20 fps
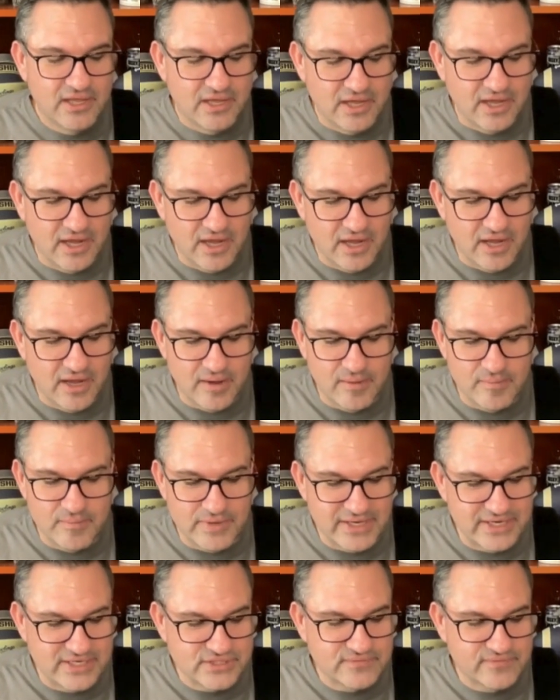
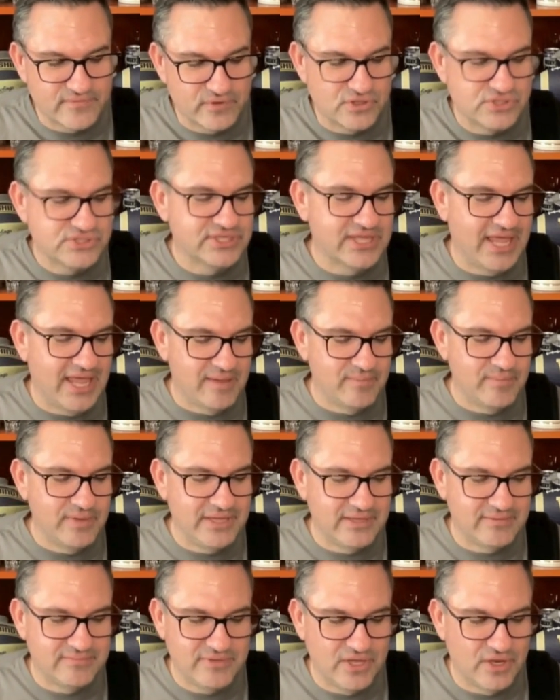in his first game,
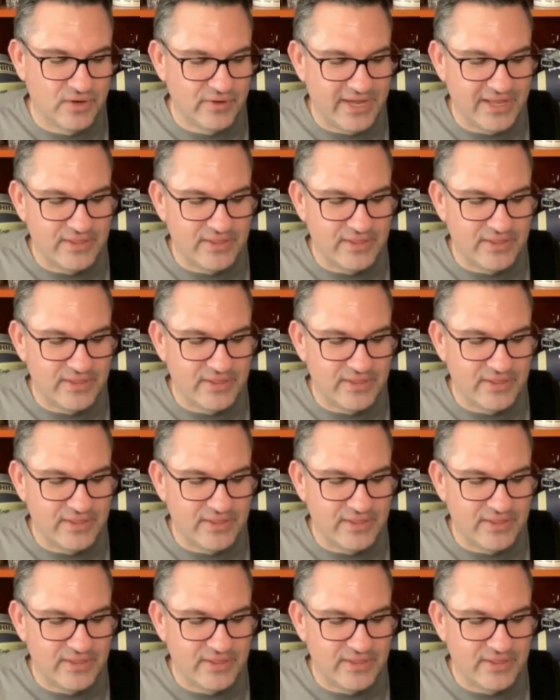he